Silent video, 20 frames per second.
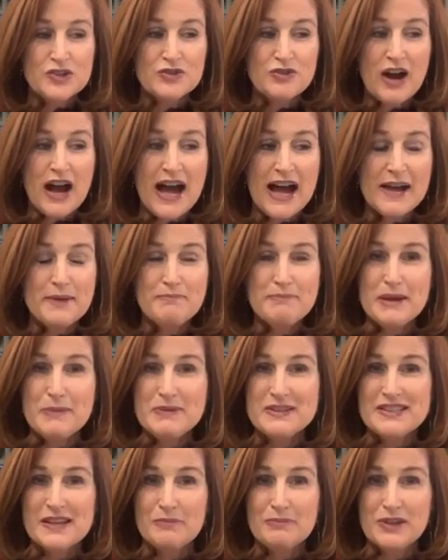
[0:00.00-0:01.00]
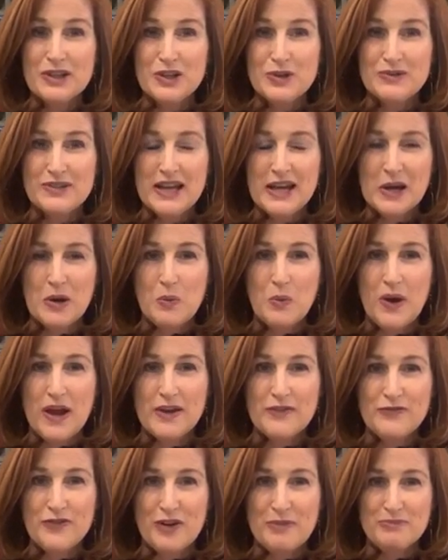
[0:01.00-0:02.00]
try, maybe something you take
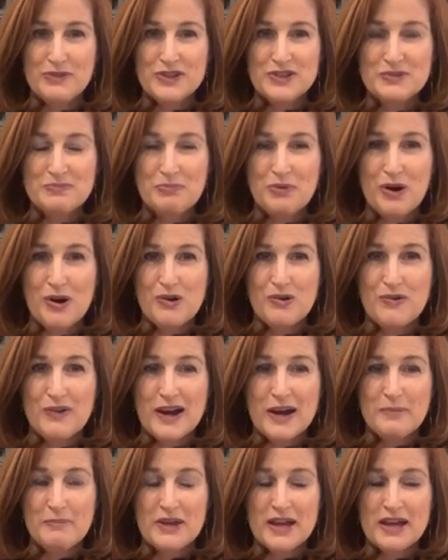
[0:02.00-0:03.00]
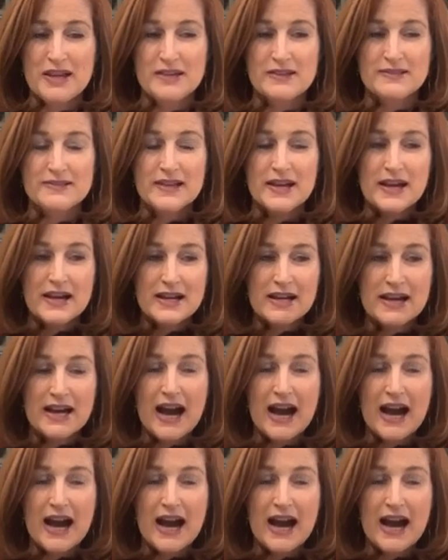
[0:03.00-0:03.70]
away from this program is